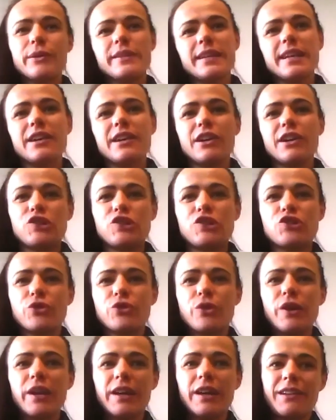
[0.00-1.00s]
I think I
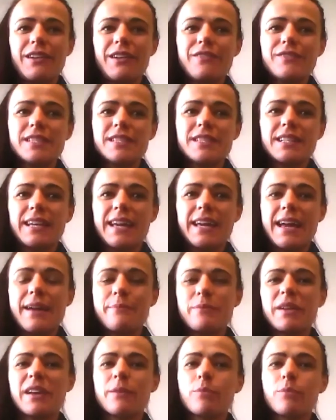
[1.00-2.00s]
enjoy it, and obviously
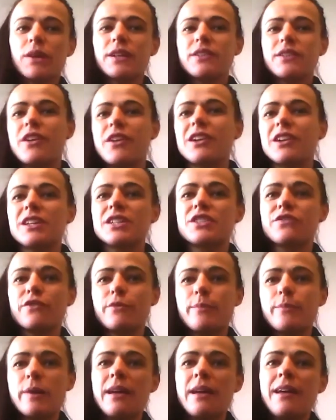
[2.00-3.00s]
you can bring your knowledge
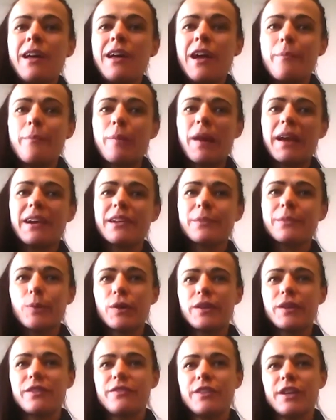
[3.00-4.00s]
from a player's
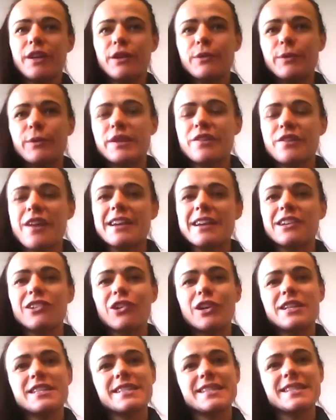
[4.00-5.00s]
point of view when you're
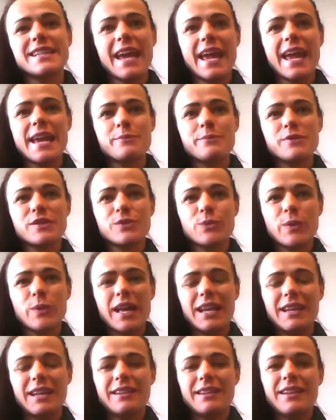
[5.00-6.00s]
analysing the games as
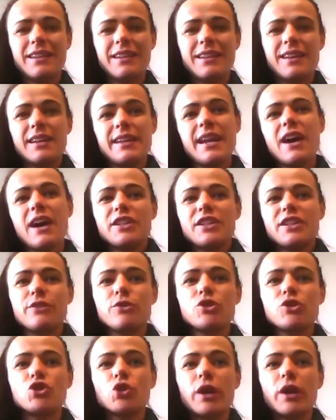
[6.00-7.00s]
well. And yeah, I
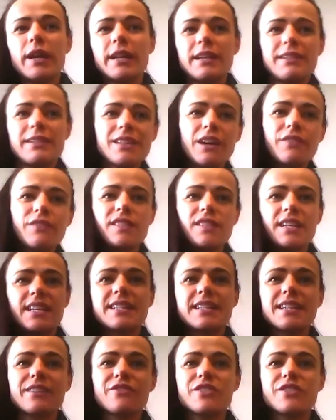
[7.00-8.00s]
do enjoy it, and it's obviously
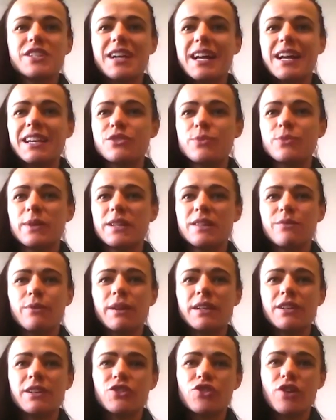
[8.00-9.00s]
a different challenge when you're
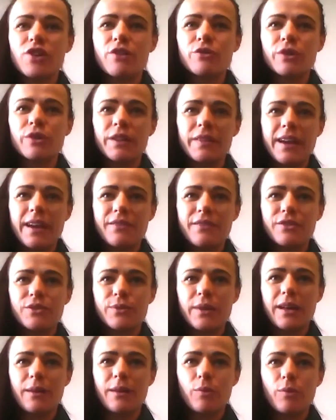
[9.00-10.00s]
thrown in there as
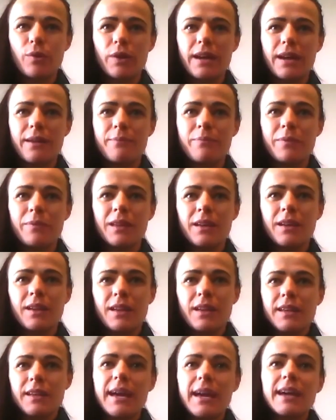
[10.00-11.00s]
well. But
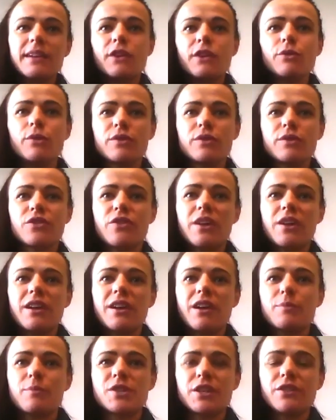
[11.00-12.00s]
yeah, no, it was a great
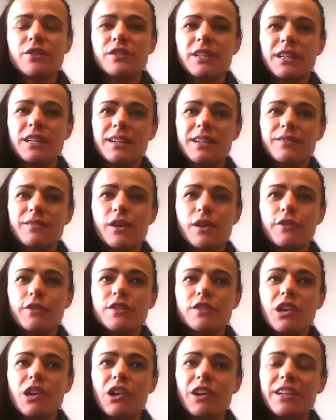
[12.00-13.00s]
opportunity, and I
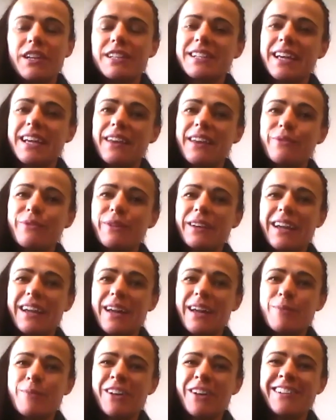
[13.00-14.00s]
was delighted to get it when it
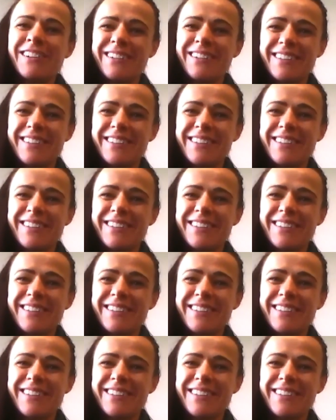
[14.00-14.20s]
came along.